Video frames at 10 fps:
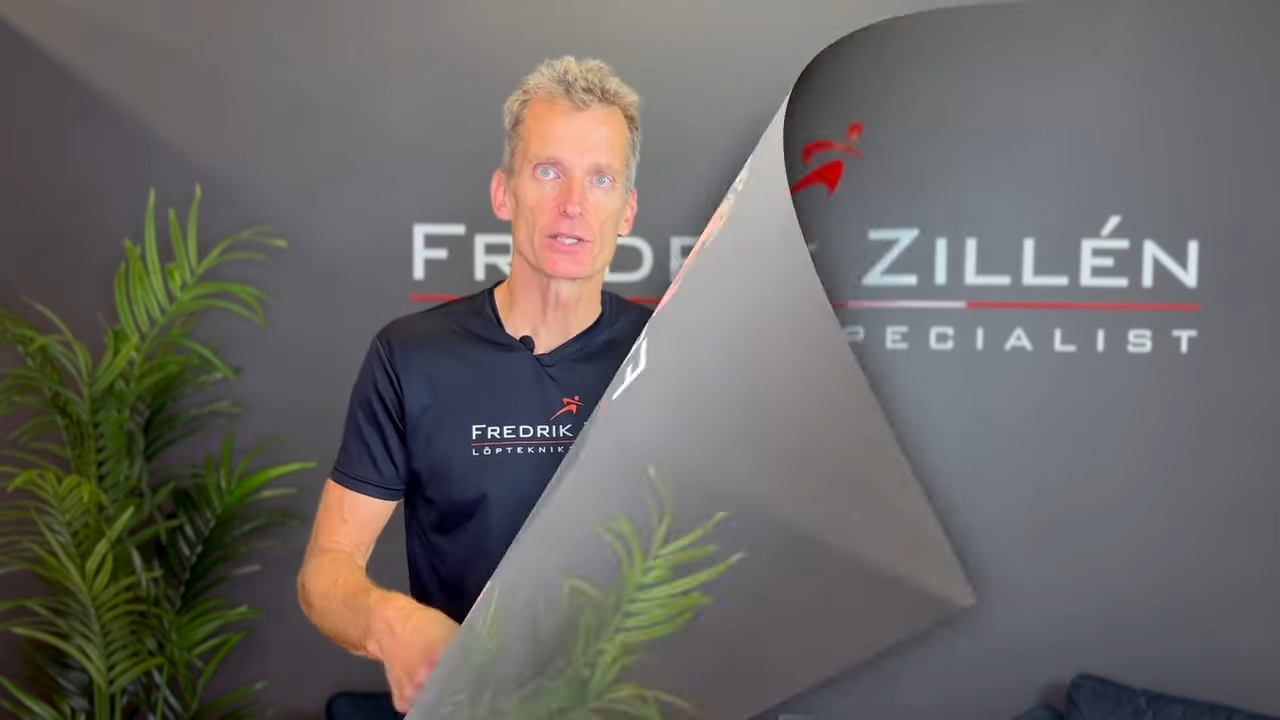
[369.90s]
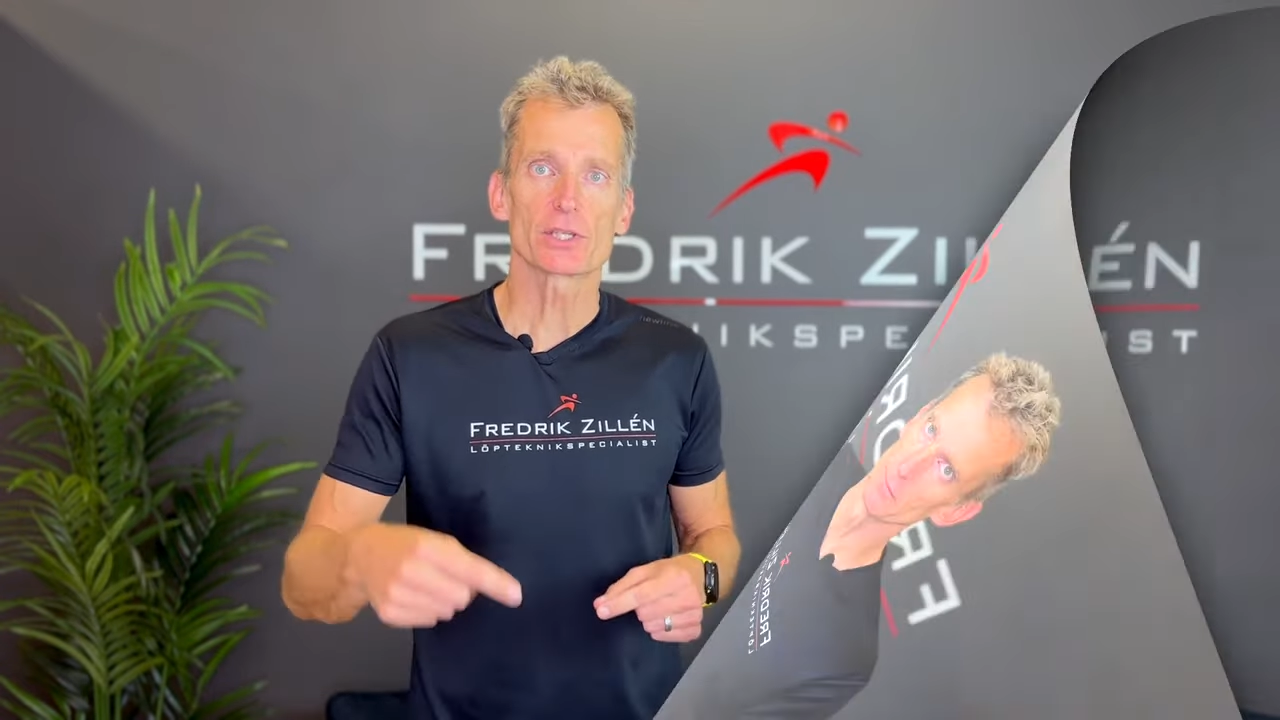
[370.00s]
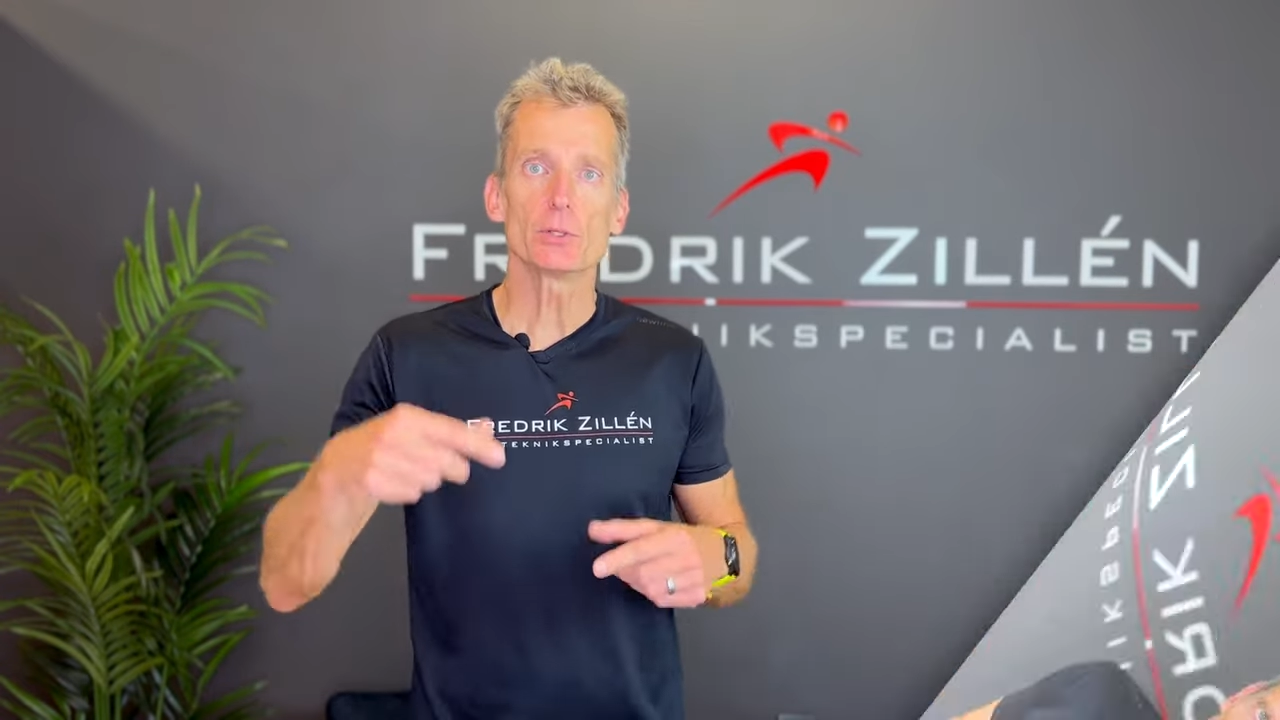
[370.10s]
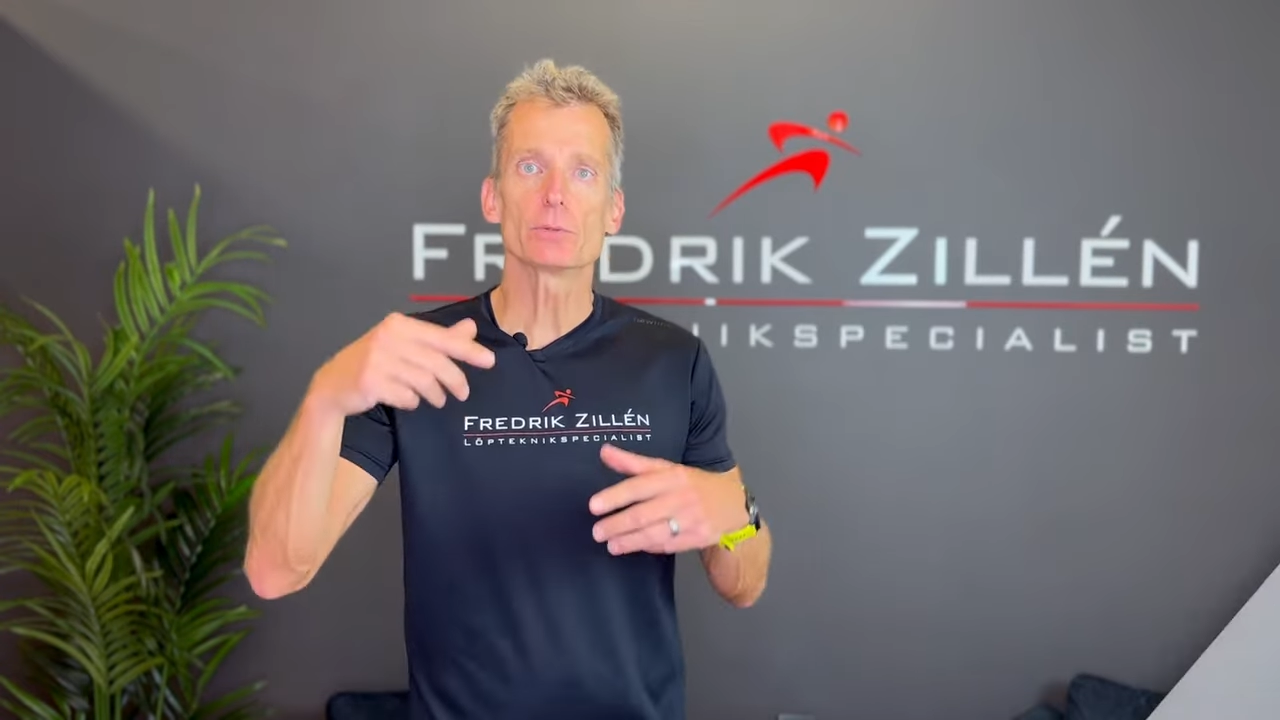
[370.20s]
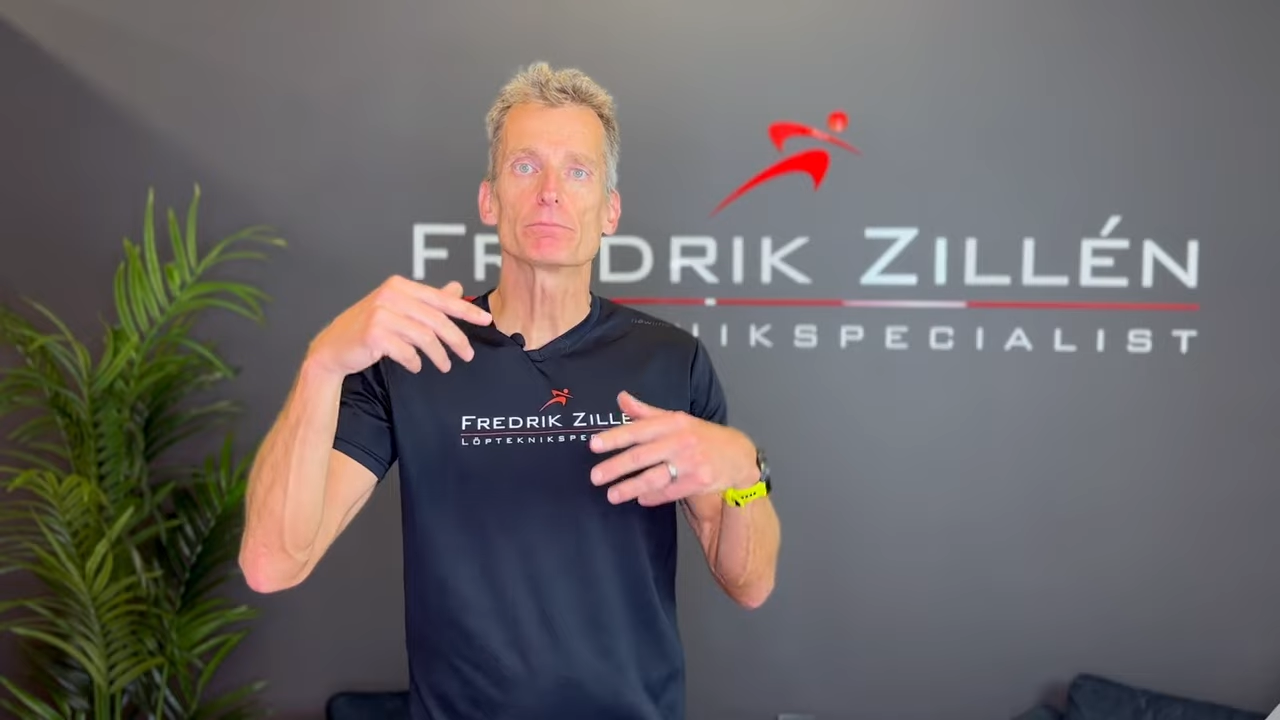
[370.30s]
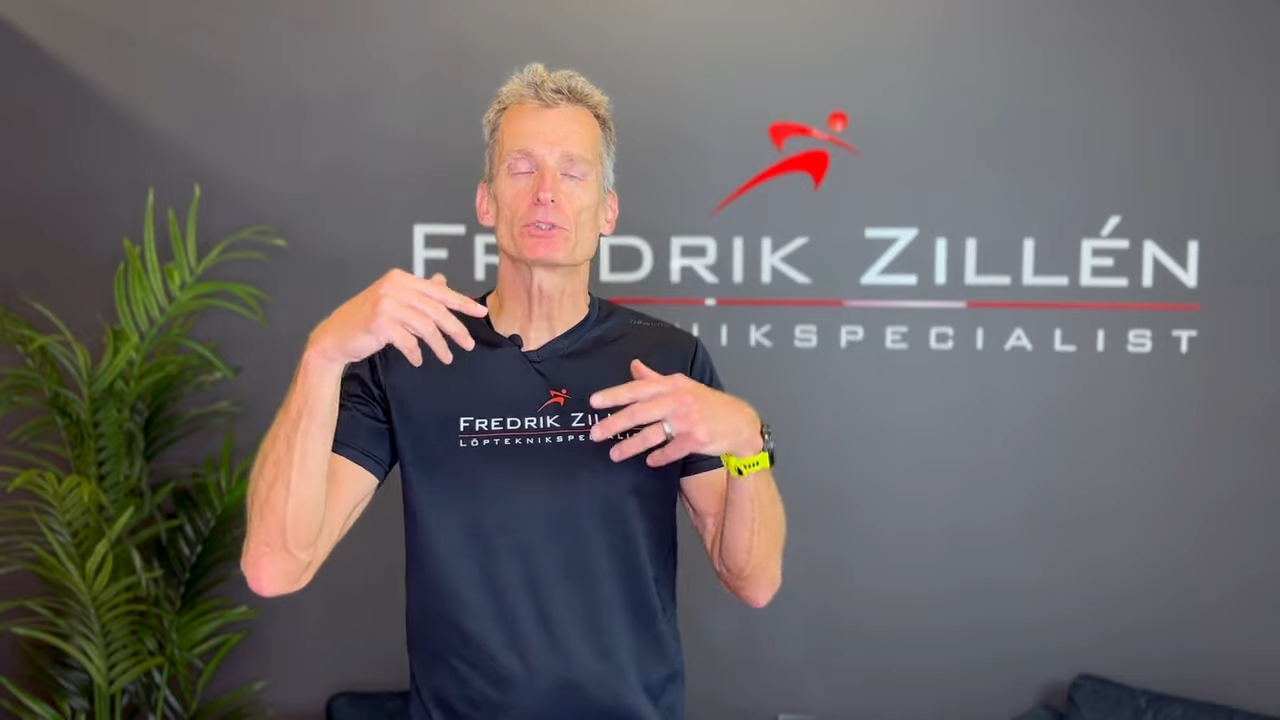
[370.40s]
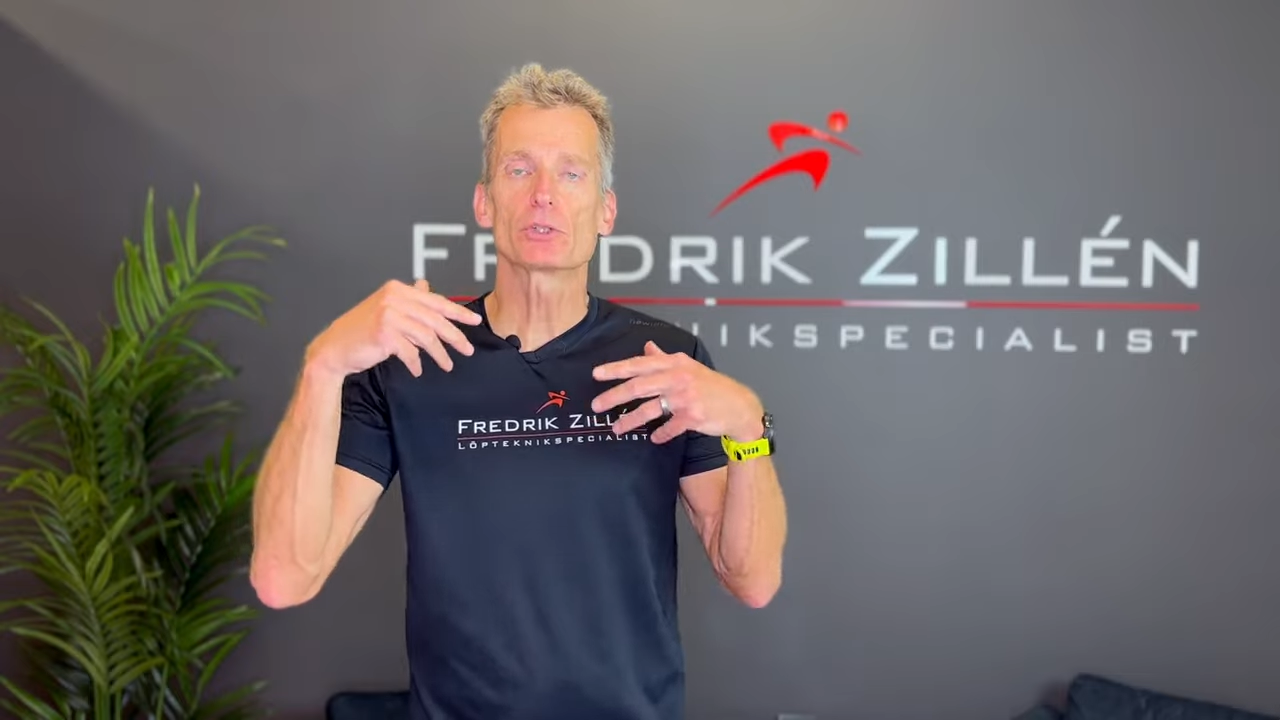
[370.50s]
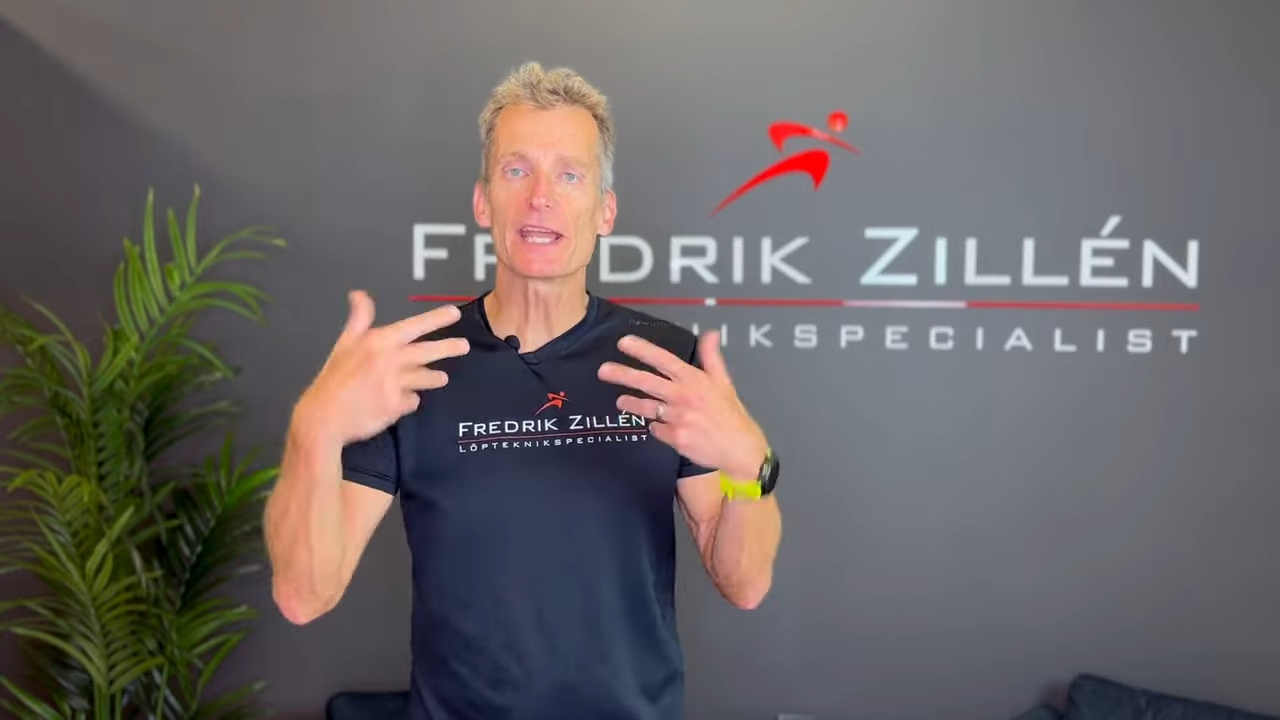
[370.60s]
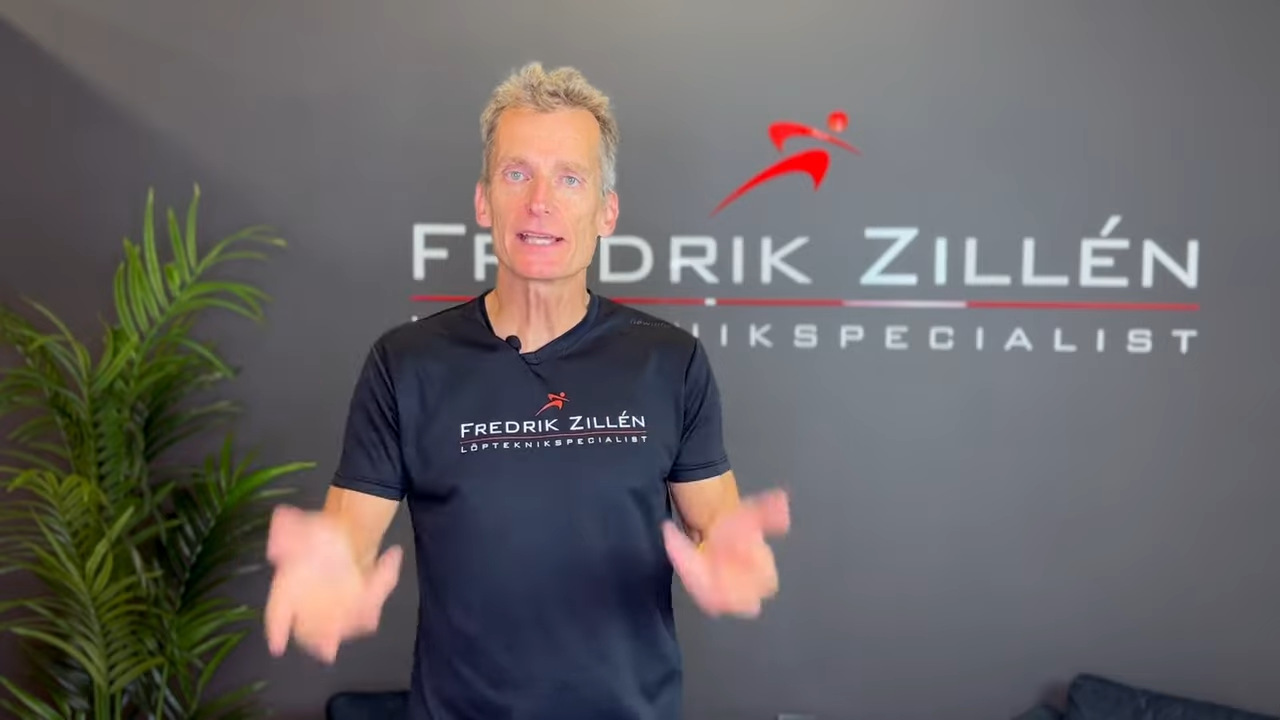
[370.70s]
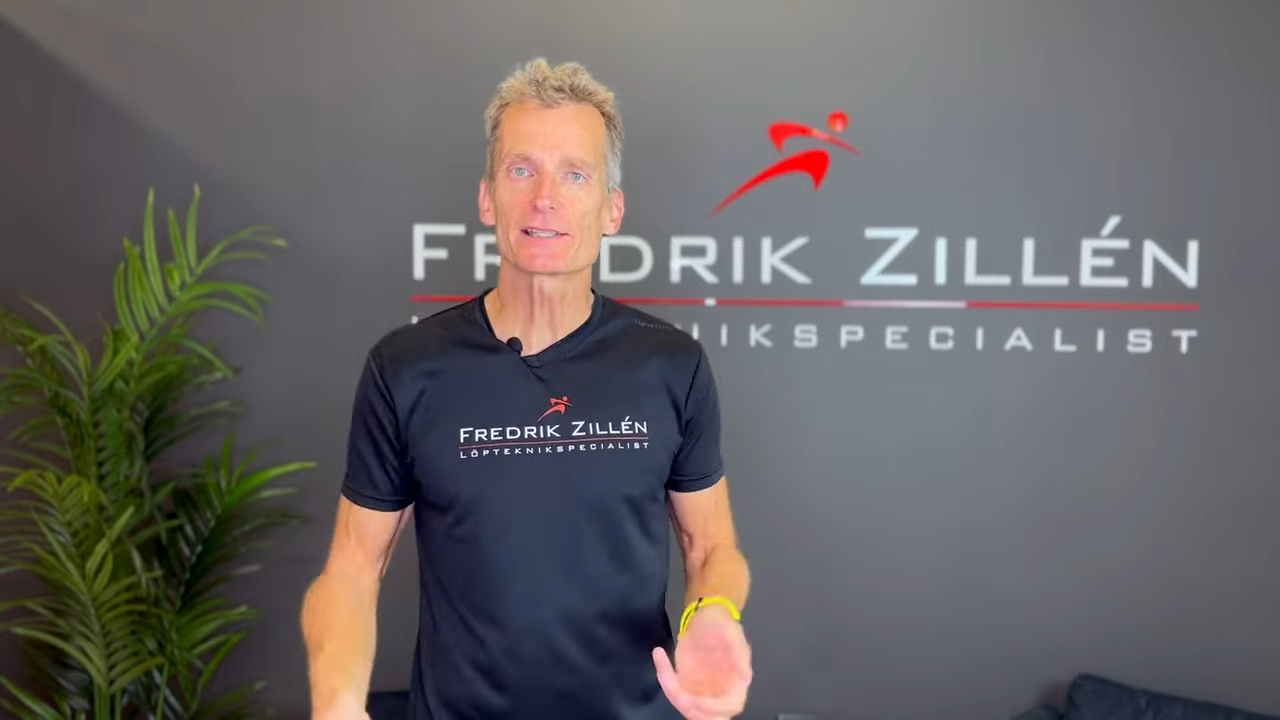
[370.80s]
So
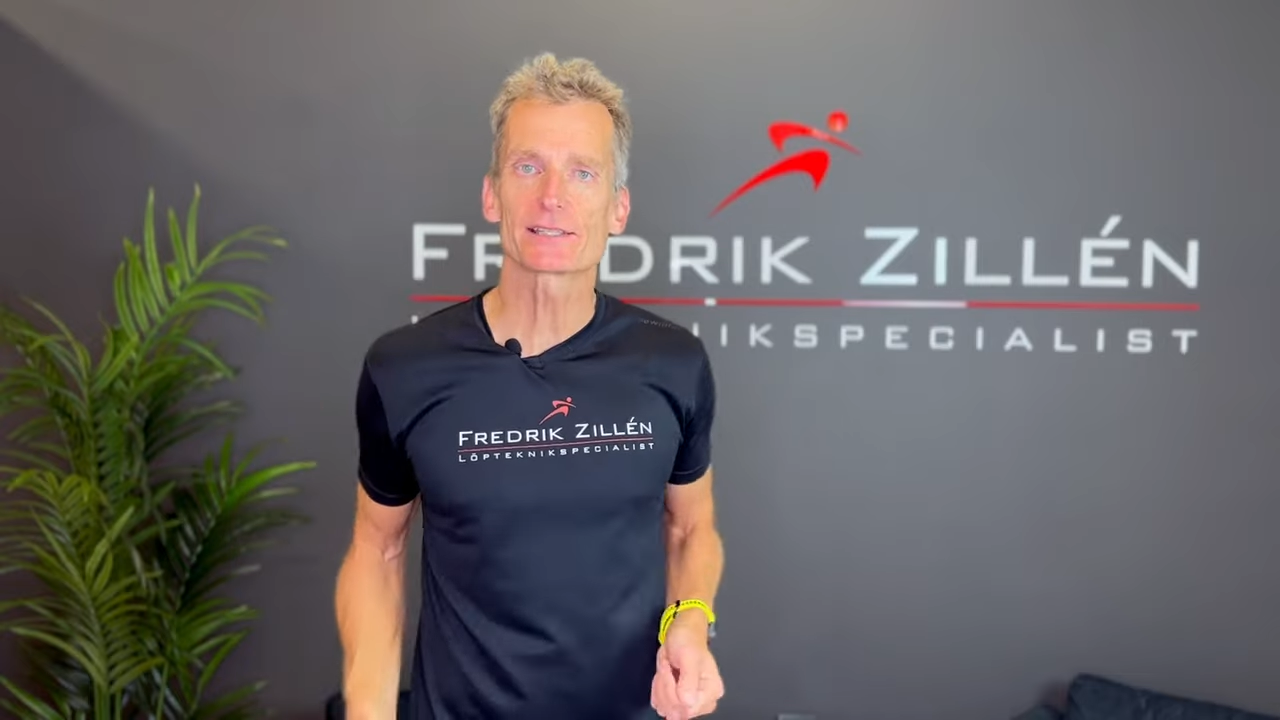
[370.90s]
today's